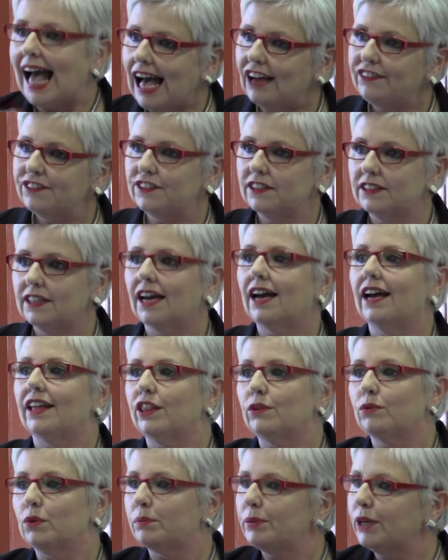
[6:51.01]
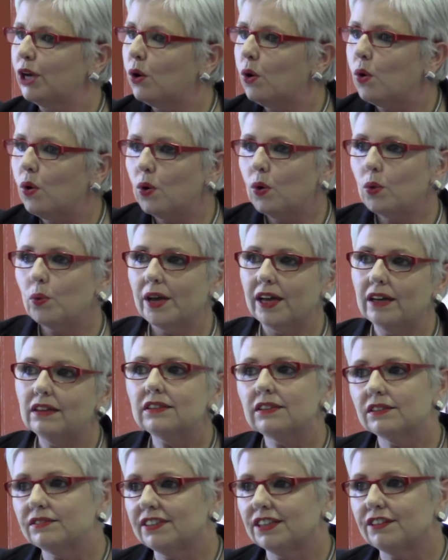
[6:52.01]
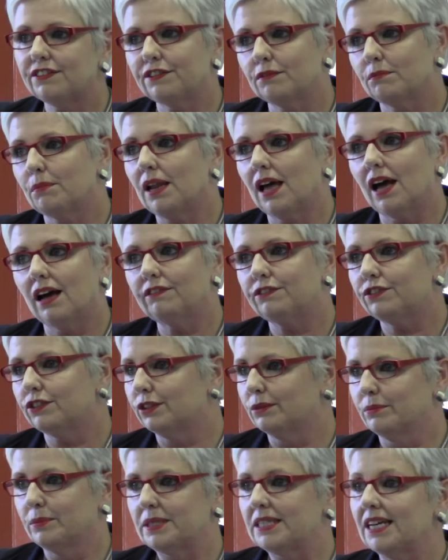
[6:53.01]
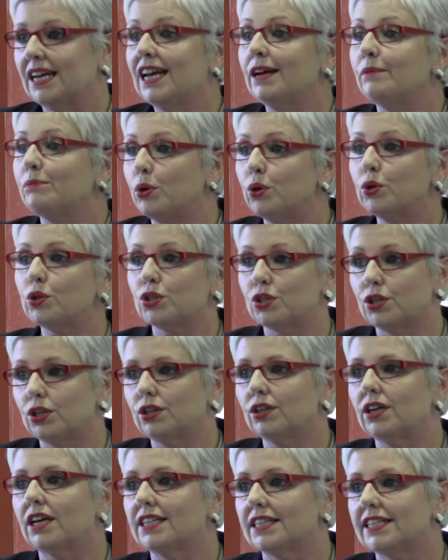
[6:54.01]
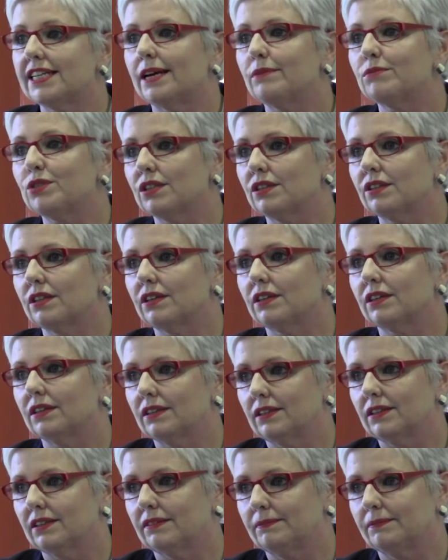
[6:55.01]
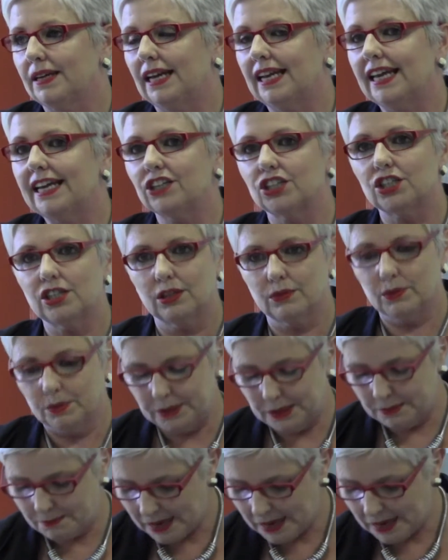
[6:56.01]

After that, there will be a whole wealth of different platforms put to you in terms of the election that will